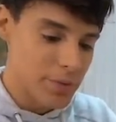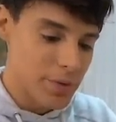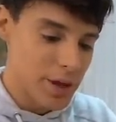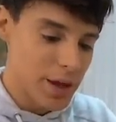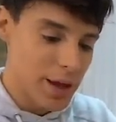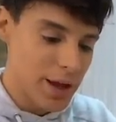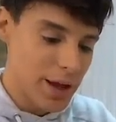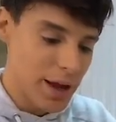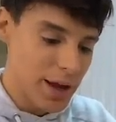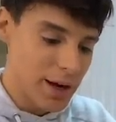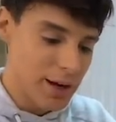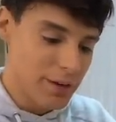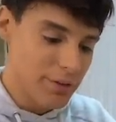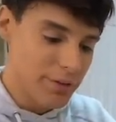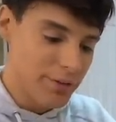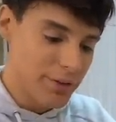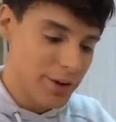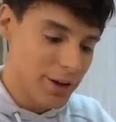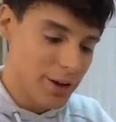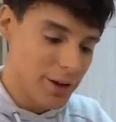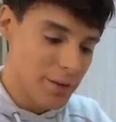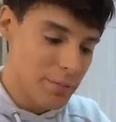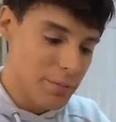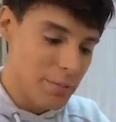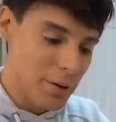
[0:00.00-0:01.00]
It kind of
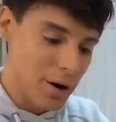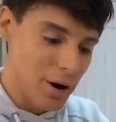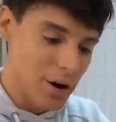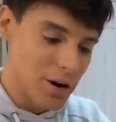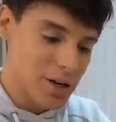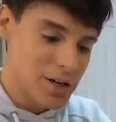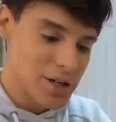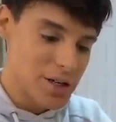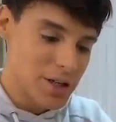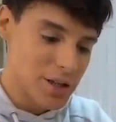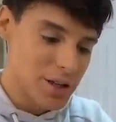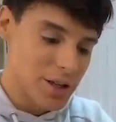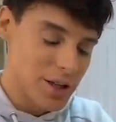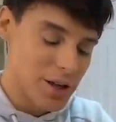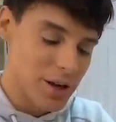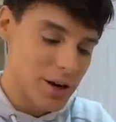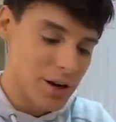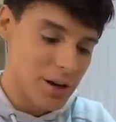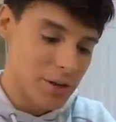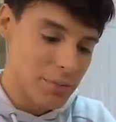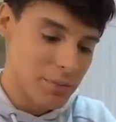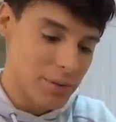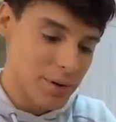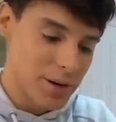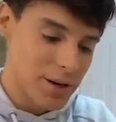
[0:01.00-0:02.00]
fell apart a
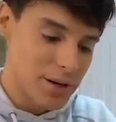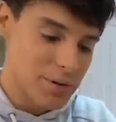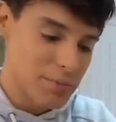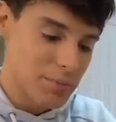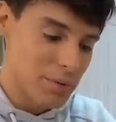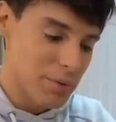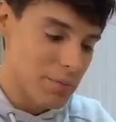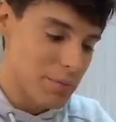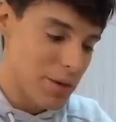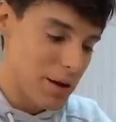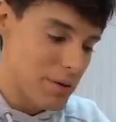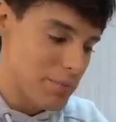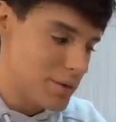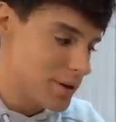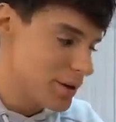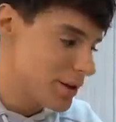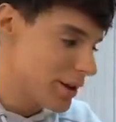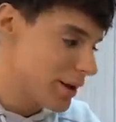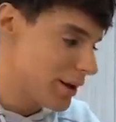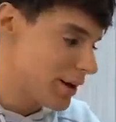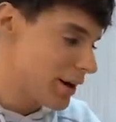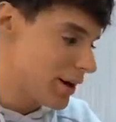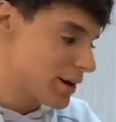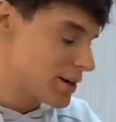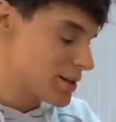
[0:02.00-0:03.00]
little bit, but maybe
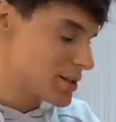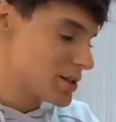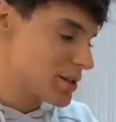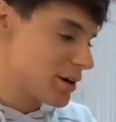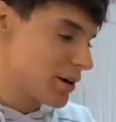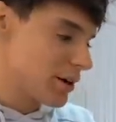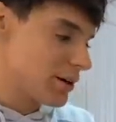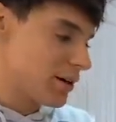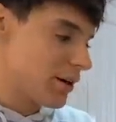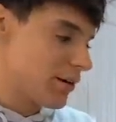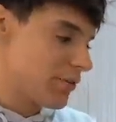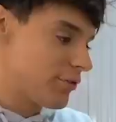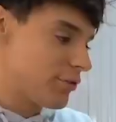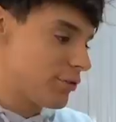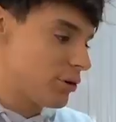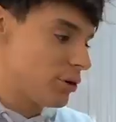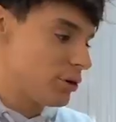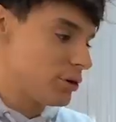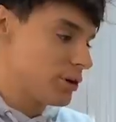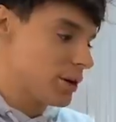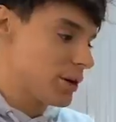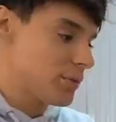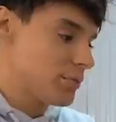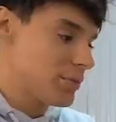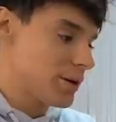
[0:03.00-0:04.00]
like I sucked at
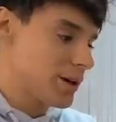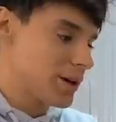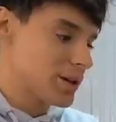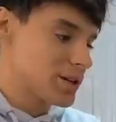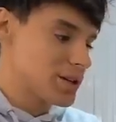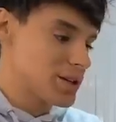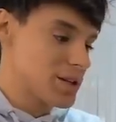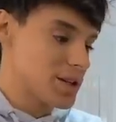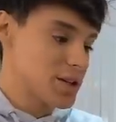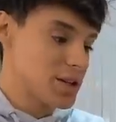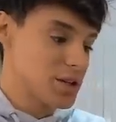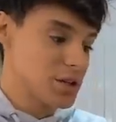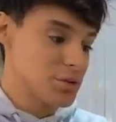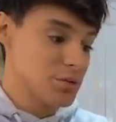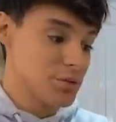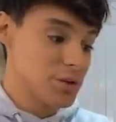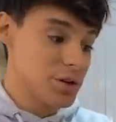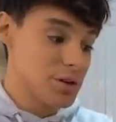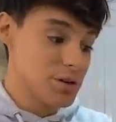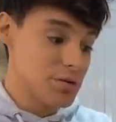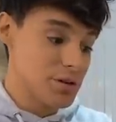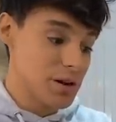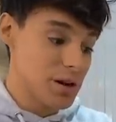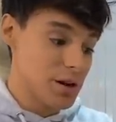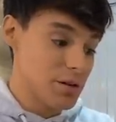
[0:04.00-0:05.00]
folding, because this
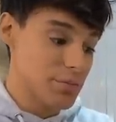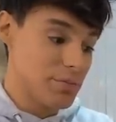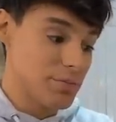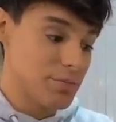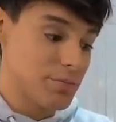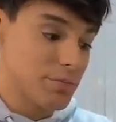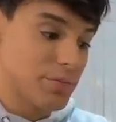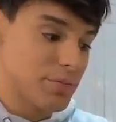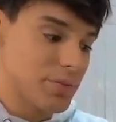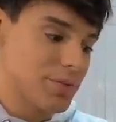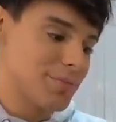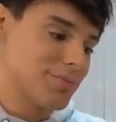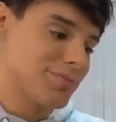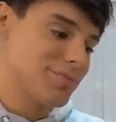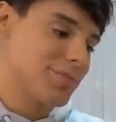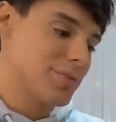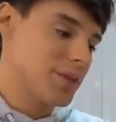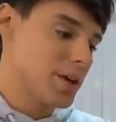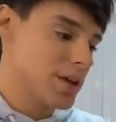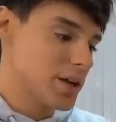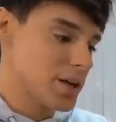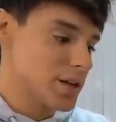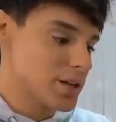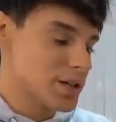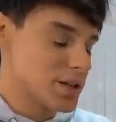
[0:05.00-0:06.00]
one,
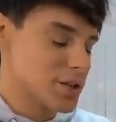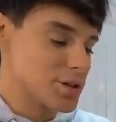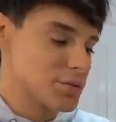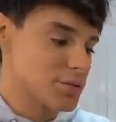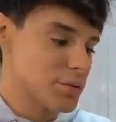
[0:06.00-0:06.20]
it does as